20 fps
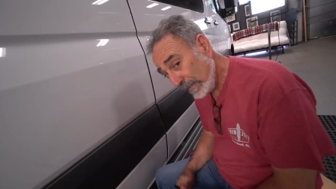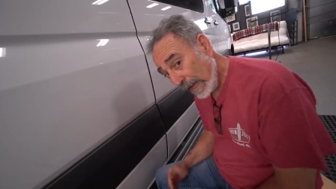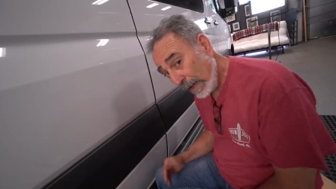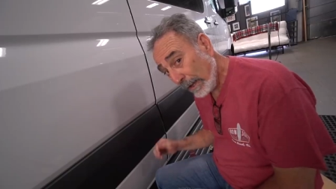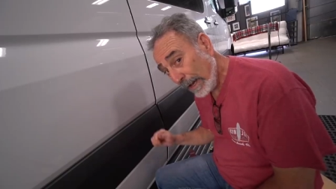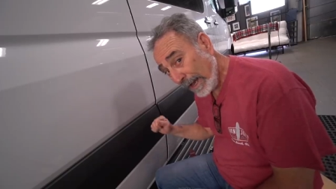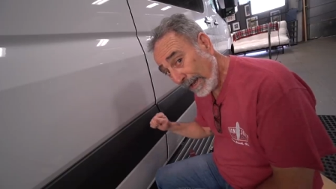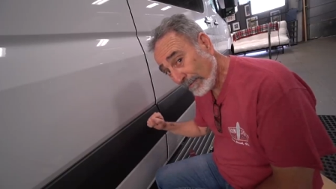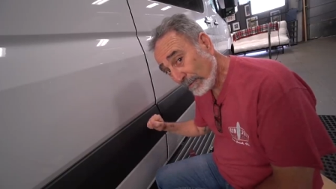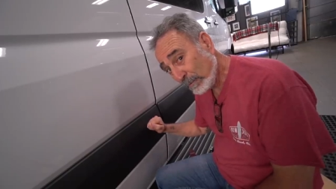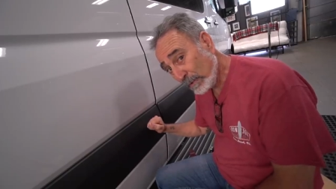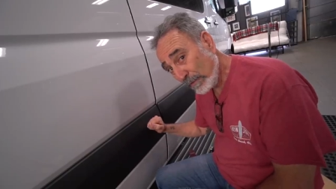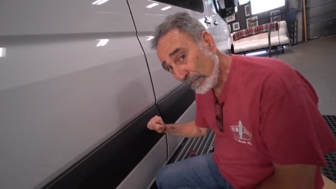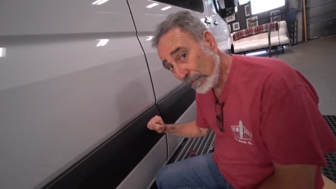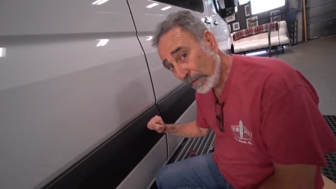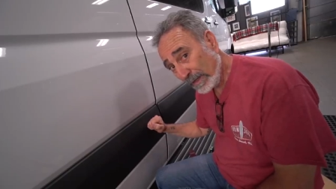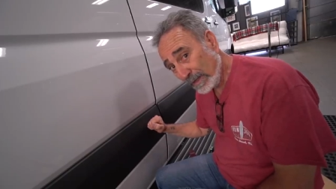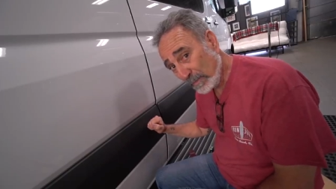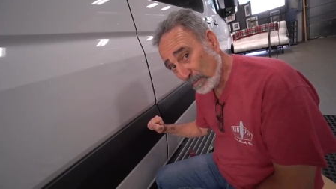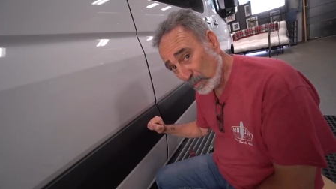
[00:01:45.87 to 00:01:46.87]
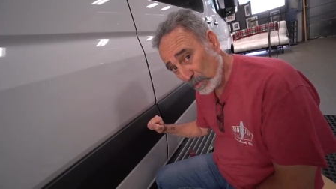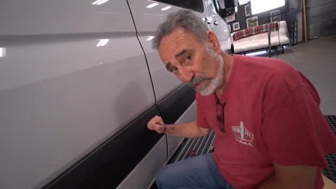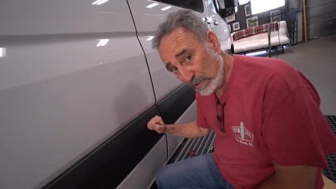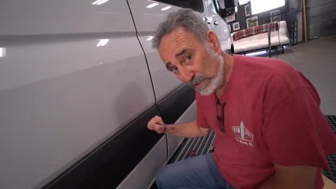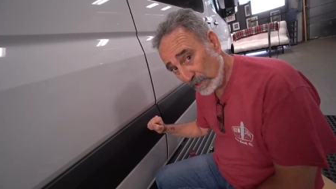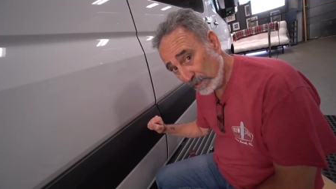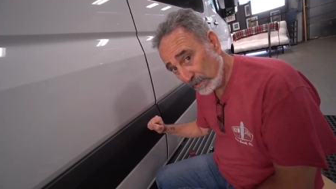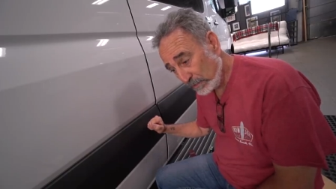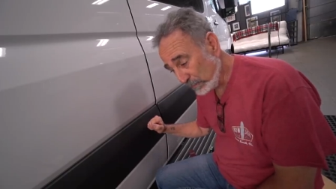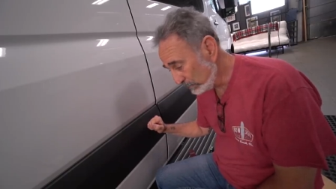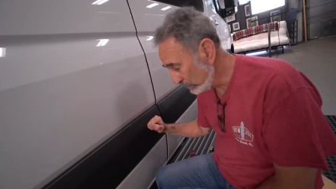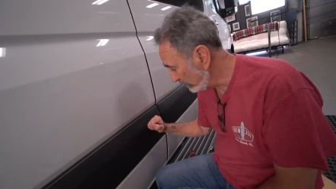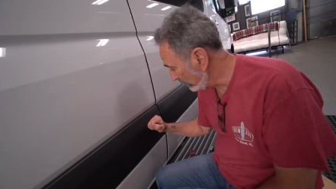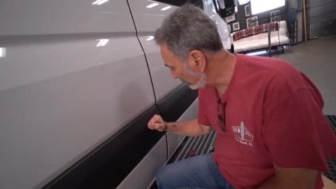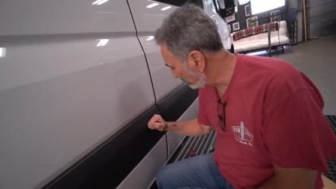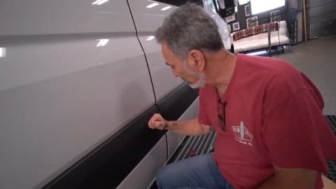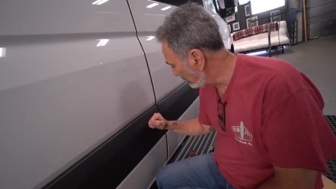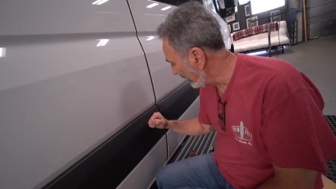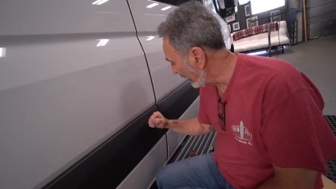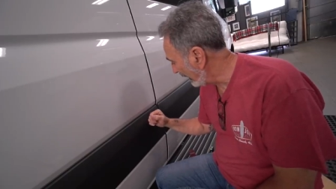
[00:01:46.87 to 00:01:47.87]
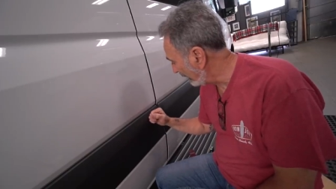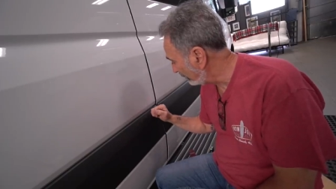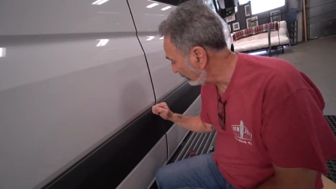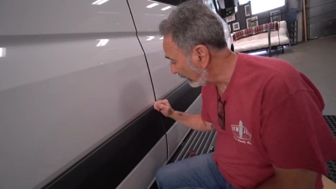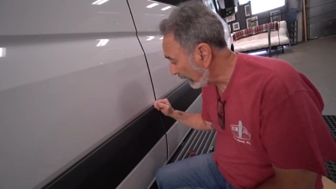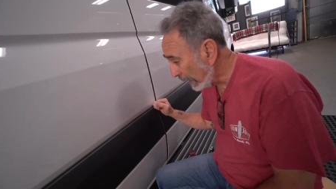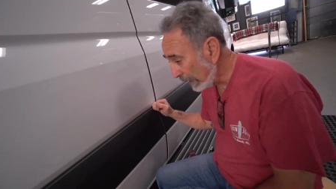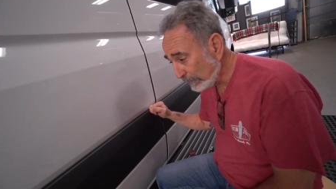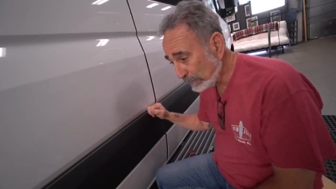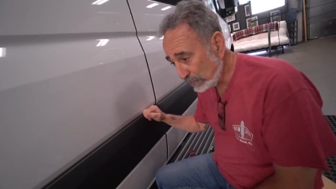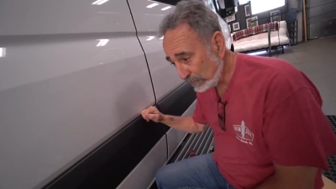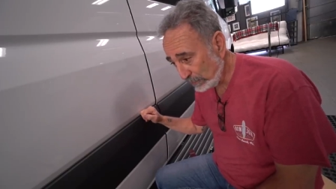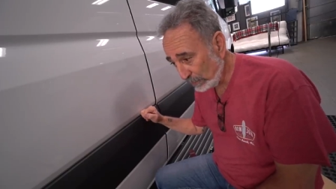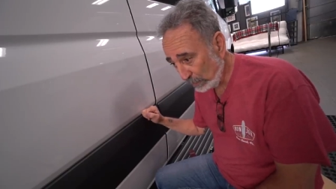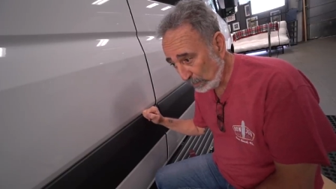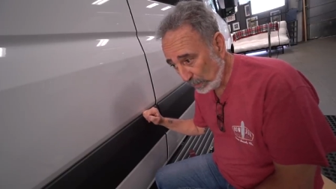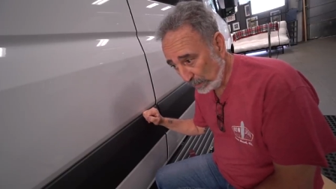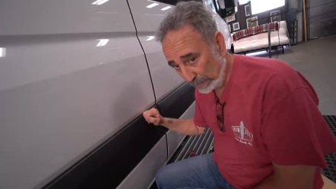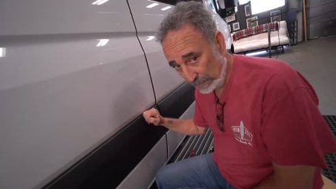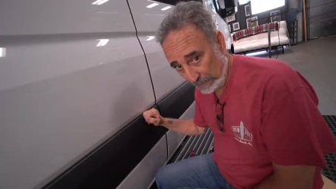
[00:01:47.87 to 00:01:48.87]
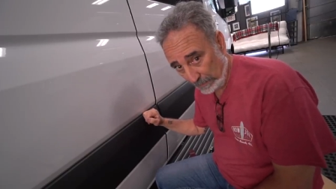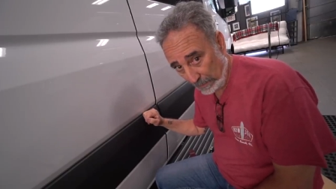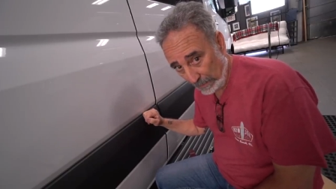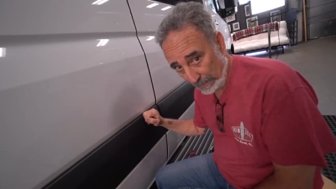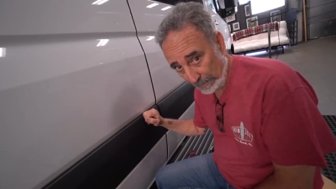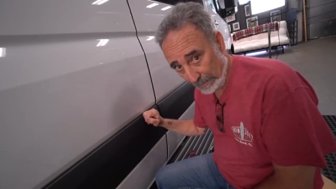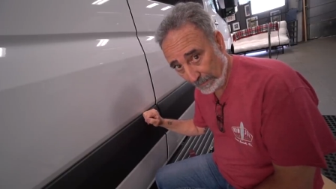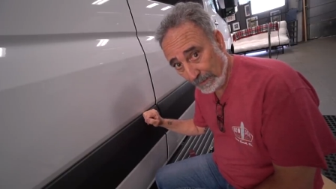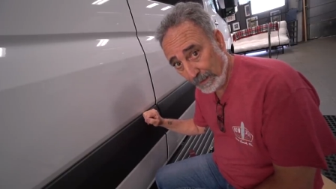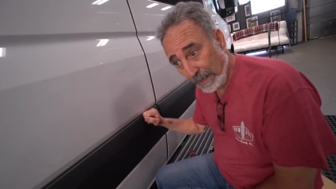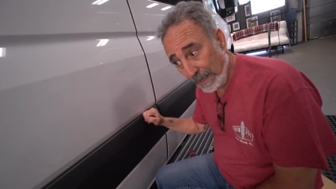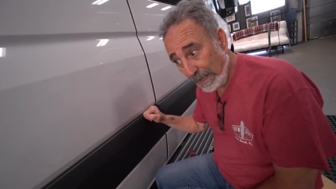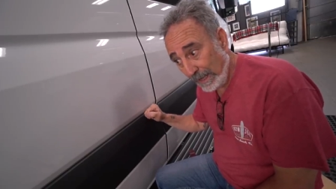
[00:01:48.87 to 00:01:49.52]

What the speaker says: Now, I haven't refined the procedure just yet. I'm still working on it.